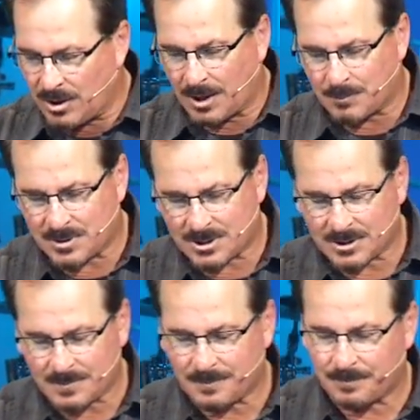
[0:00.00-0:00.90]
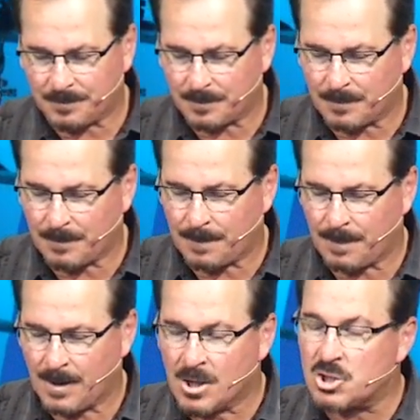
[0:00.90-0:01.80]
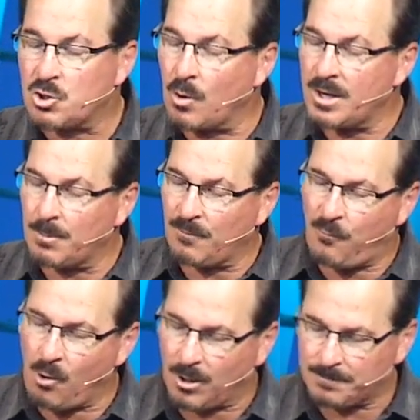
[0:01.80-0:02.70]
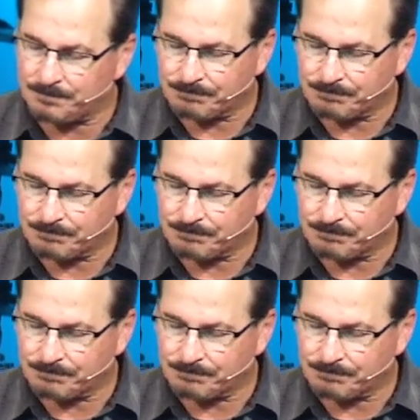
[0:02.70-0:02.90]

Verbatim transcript: lips. Story number four